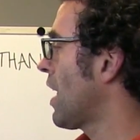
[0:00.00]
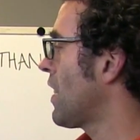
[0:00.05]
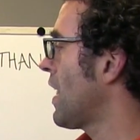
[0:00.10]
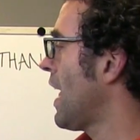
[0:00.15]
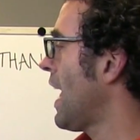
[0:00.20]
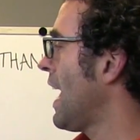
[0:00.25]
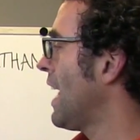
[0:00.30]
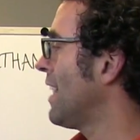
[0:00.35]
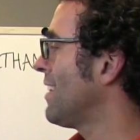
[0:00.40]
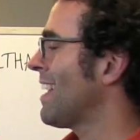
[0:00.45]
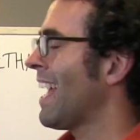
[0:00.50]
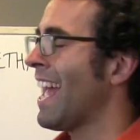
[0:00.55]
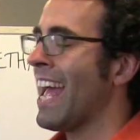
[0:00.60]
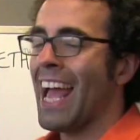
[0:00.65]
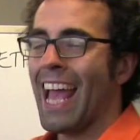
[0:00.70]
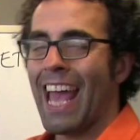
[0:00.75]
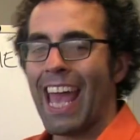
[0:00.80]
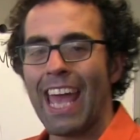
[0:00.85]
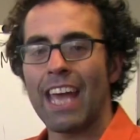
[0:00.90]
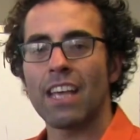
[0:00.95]
other hand,
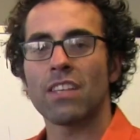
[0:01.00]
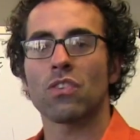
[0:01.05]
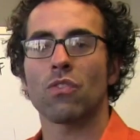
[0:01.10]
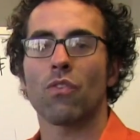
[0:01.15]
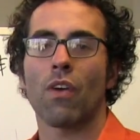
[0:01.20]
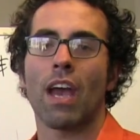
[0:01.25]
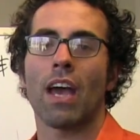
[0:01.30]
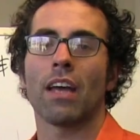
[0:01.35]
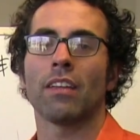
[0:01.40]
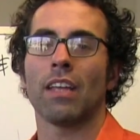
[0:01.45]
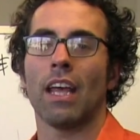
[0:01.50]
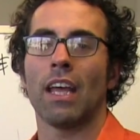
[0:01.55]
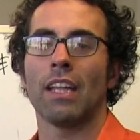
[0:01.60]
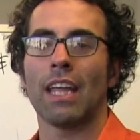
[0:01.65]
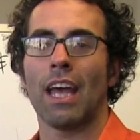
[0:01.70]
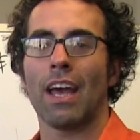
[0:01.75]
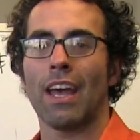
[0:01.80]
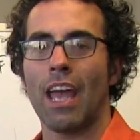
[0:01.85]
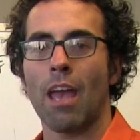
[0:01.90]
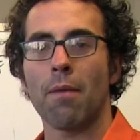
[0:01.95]
hangs around in
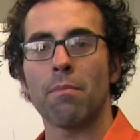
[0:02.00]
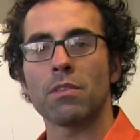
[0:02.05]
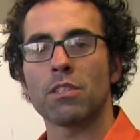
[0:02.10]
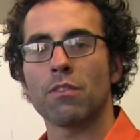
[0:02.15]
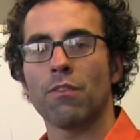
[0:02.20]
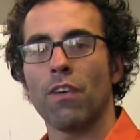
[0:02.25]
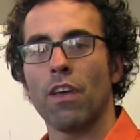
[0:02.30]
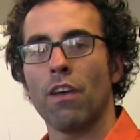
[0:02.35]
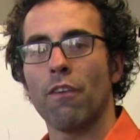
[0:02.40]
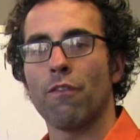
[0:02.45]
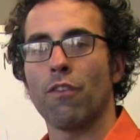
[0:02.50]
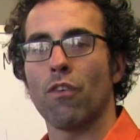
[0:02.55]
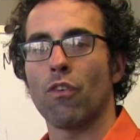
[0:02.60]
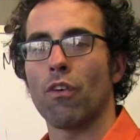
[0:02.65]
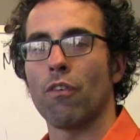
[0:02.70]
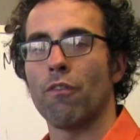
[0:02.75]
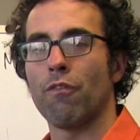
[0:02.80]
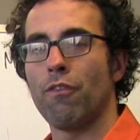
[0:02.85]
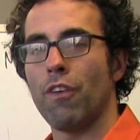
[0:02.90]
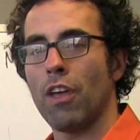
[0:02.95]
our atmosphere
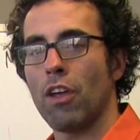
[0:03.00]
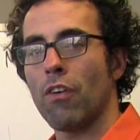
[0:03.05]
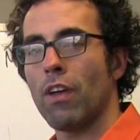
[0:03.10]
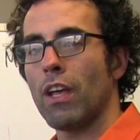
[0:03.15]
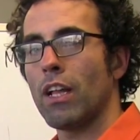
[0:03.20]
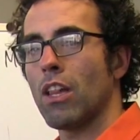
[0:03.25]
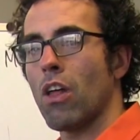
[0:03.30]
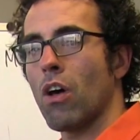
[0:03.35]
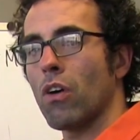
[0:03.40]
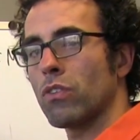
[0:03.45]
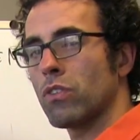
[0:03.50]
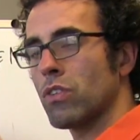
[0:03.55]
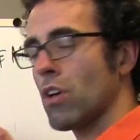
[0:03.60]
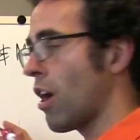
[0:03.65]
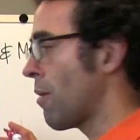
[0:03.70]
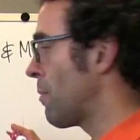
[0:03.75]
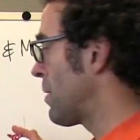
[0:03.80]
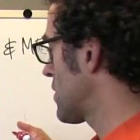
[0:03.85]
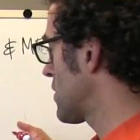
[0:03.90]
for a very long time.